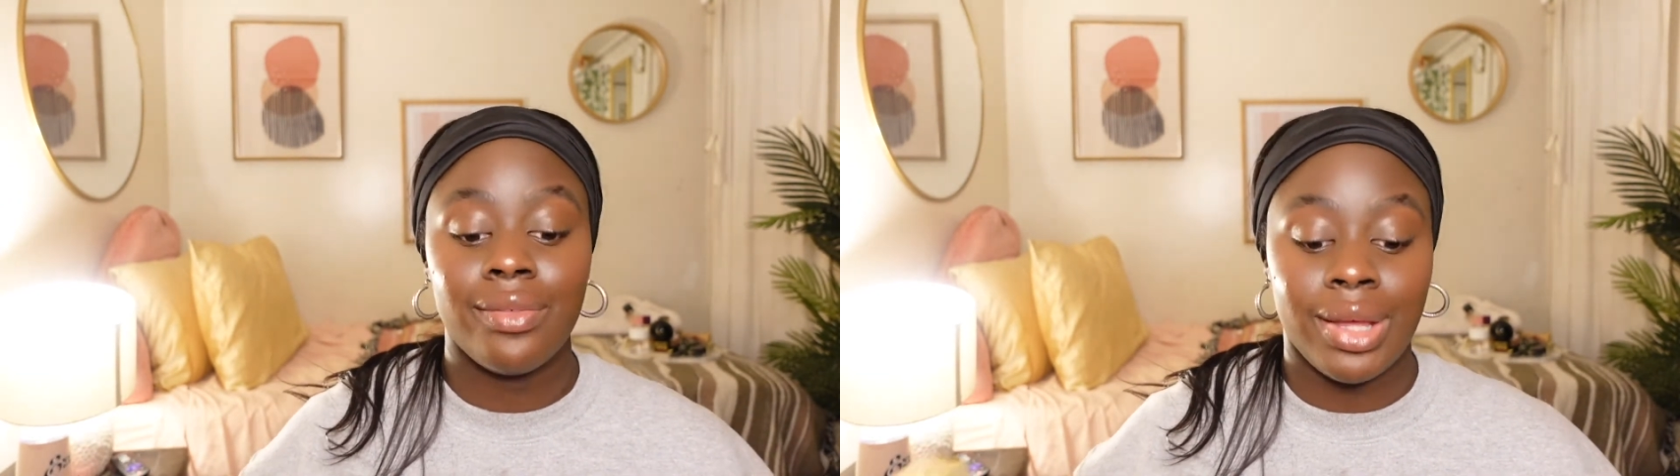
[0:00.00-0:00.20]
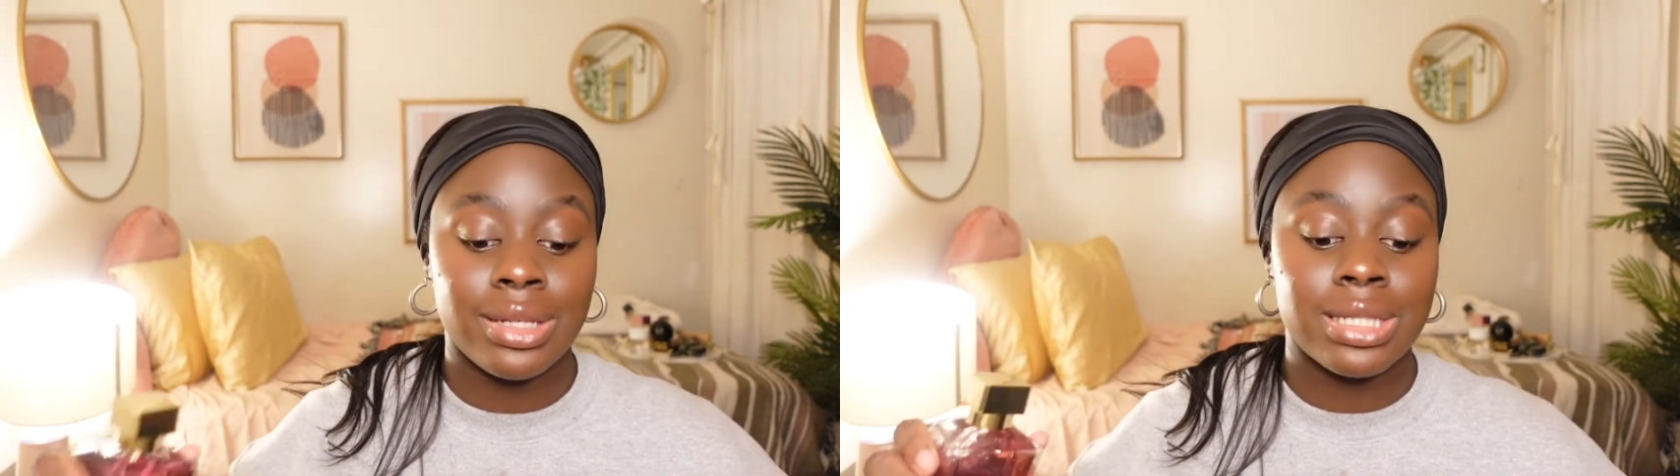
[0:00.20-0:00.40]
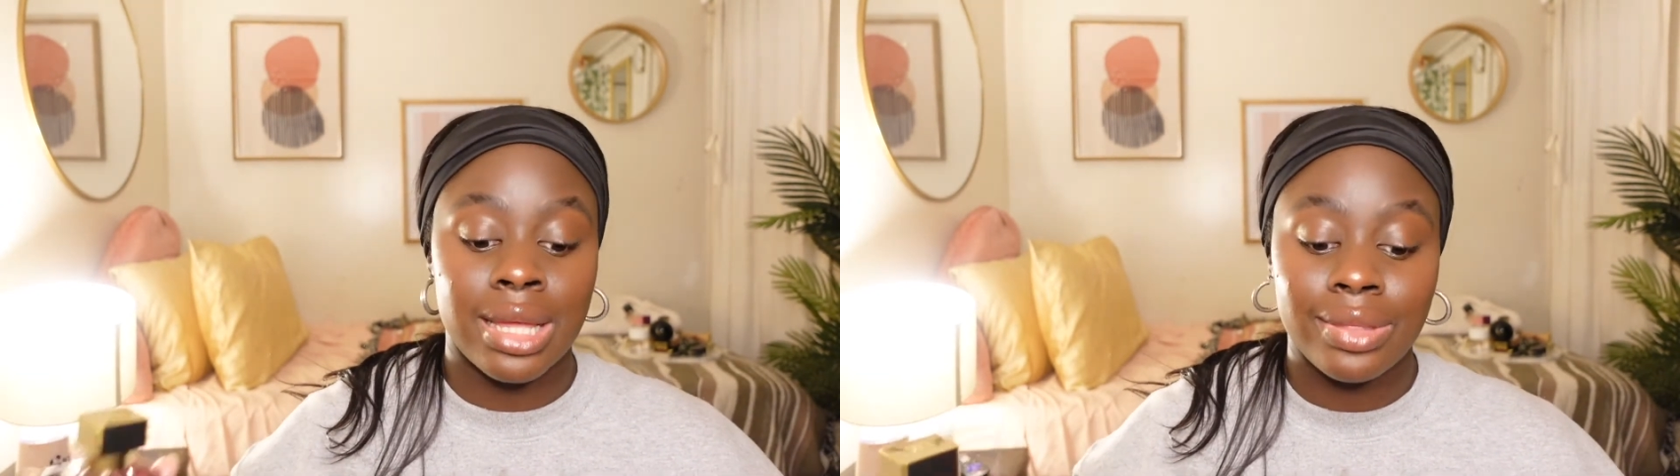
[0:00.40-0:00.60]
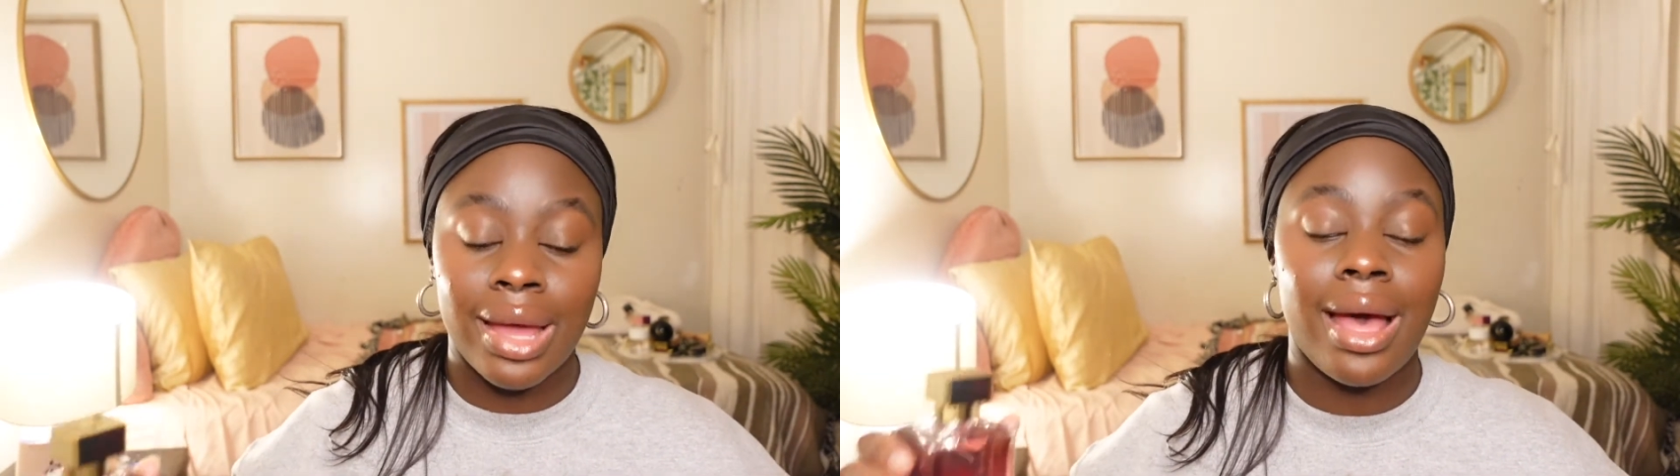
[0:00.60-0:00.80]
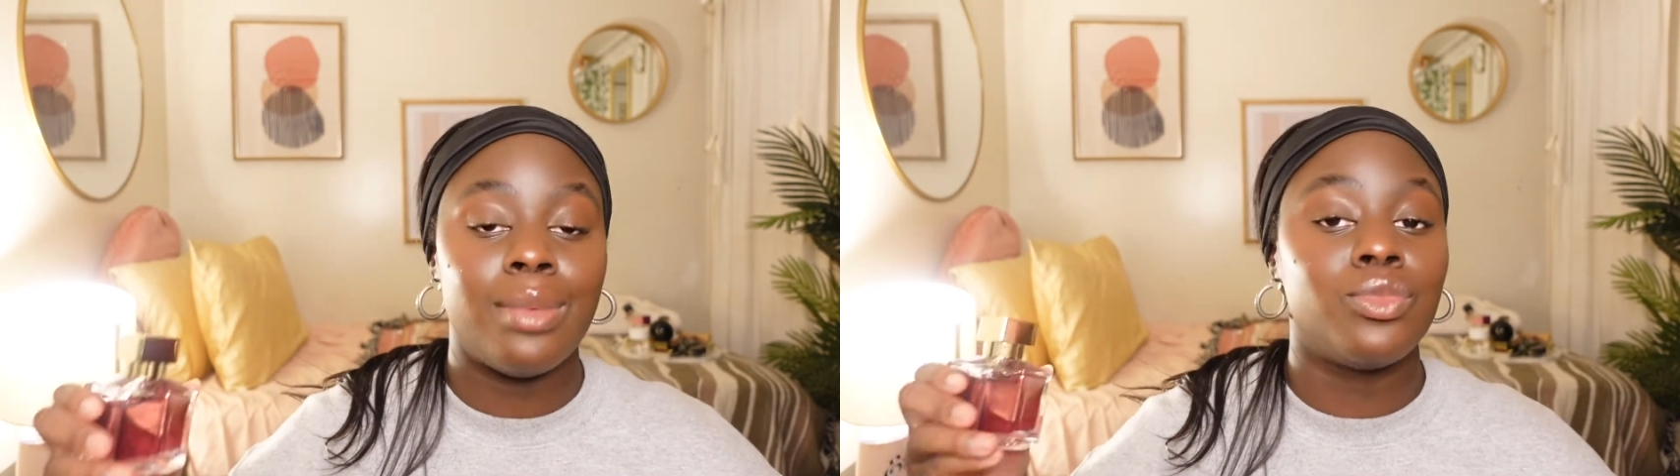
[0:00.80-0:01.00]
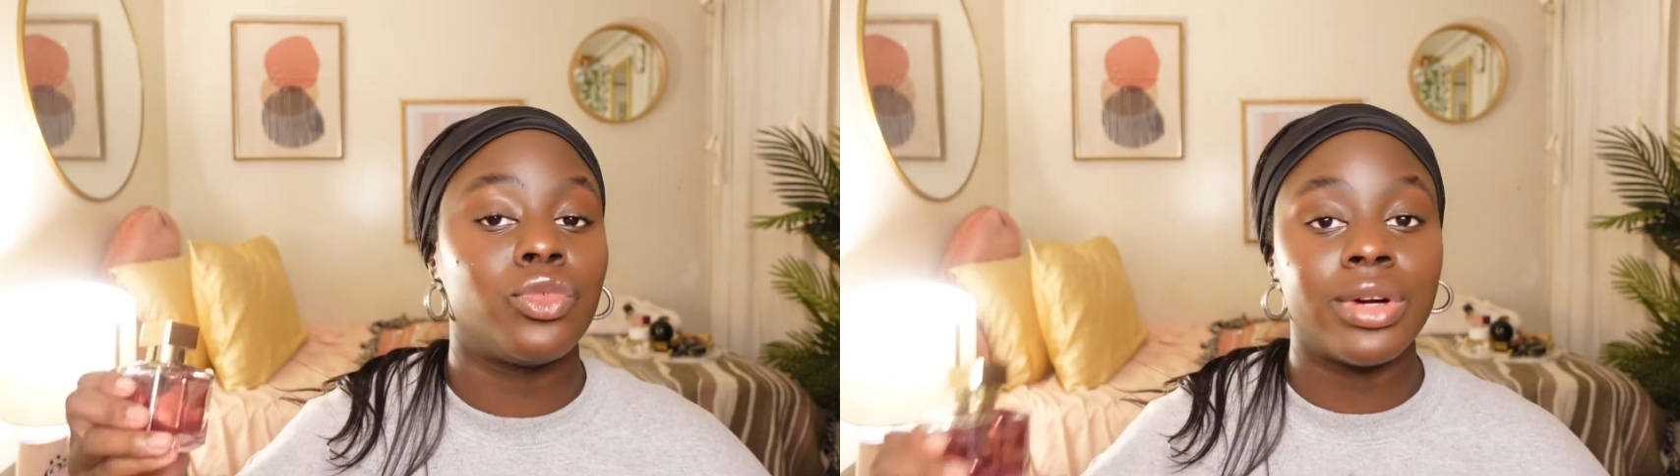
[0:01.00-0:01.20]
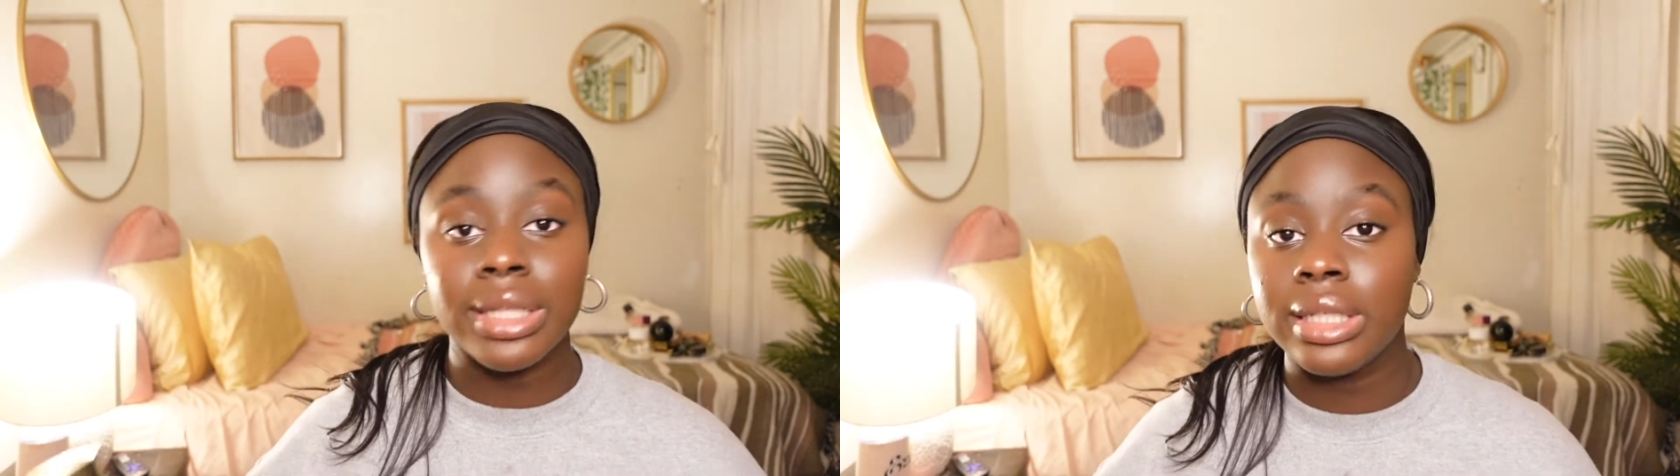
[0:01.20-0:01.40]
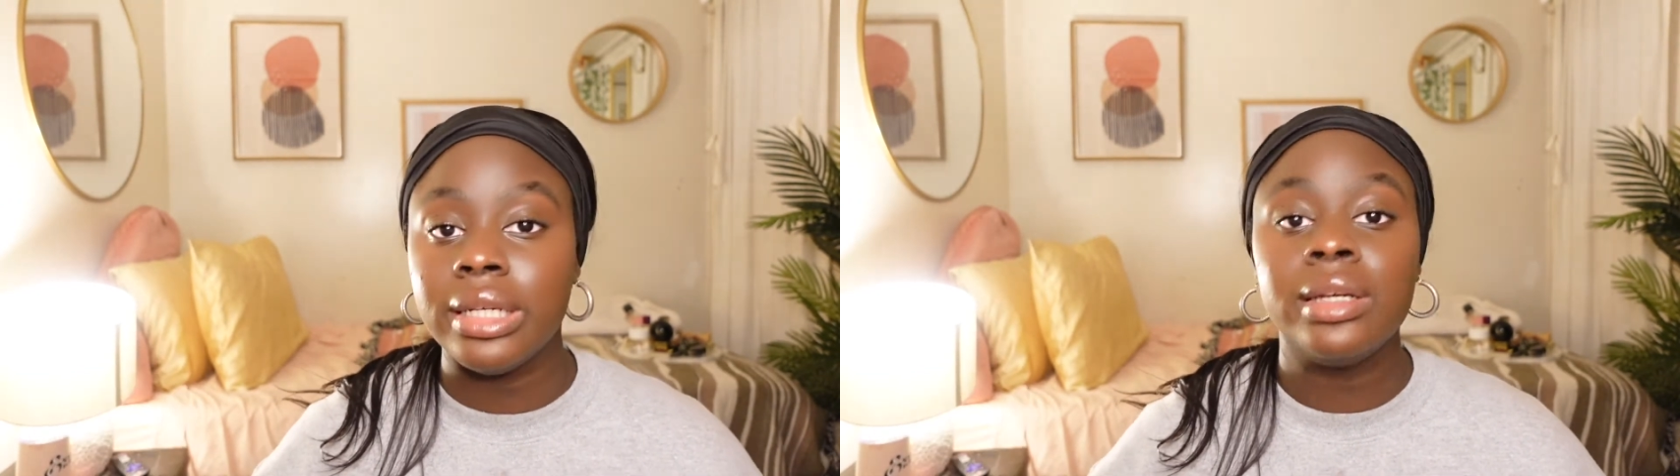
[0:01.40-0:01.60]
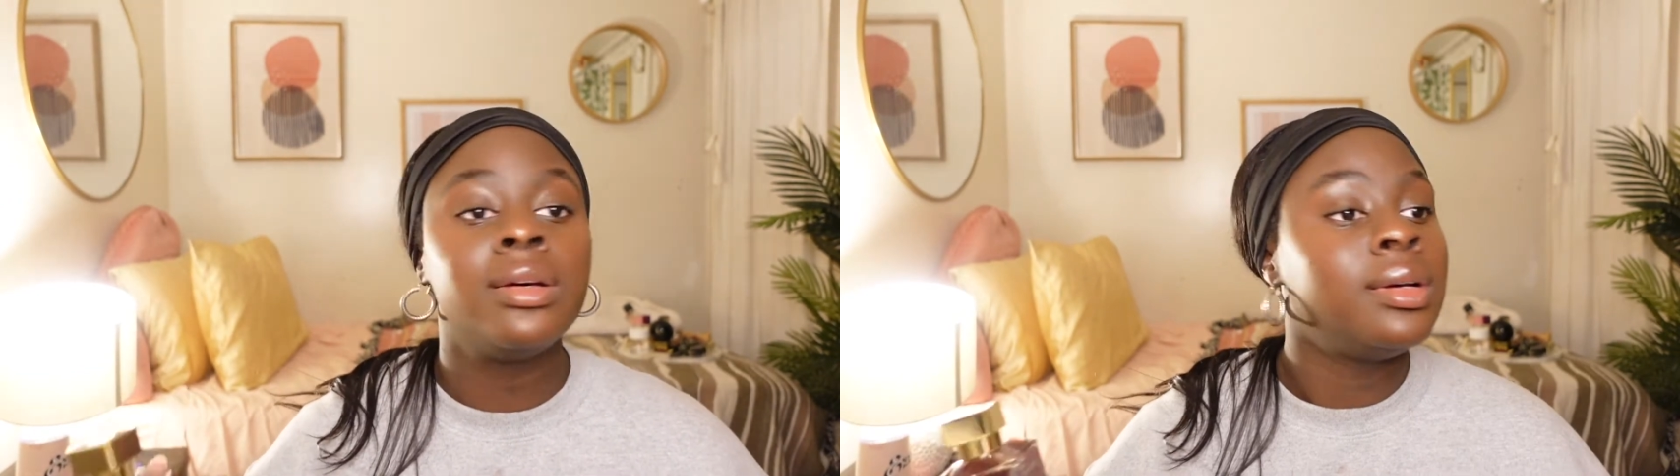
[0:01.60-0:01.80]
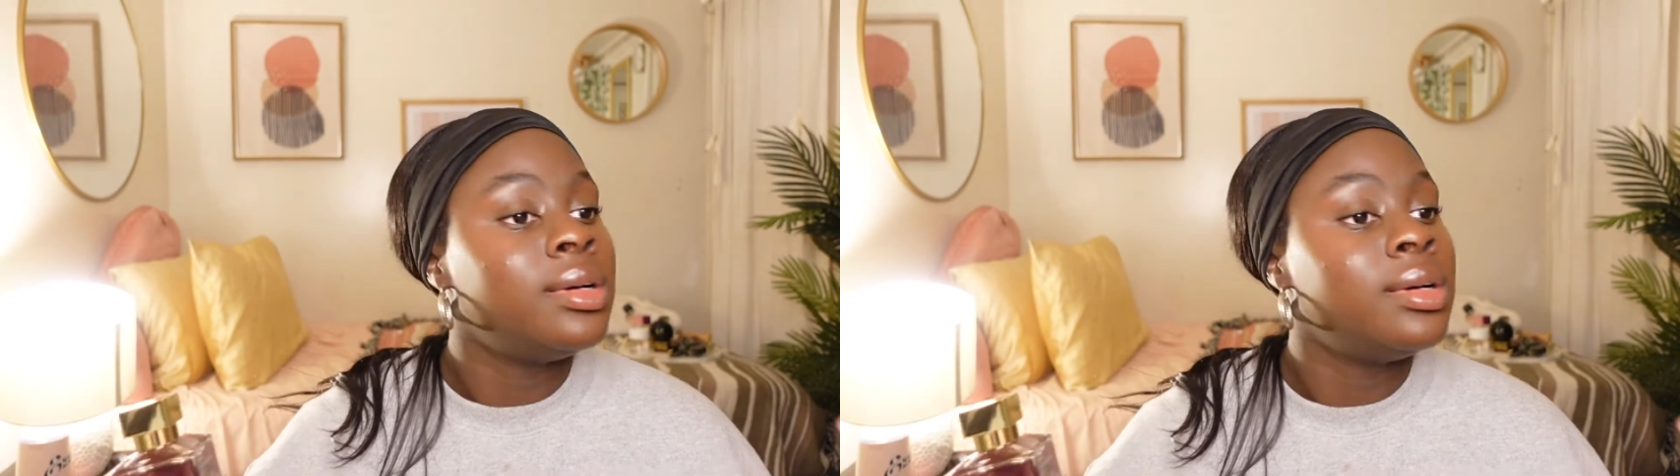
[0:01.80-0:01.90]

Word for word: like a scent that I'm really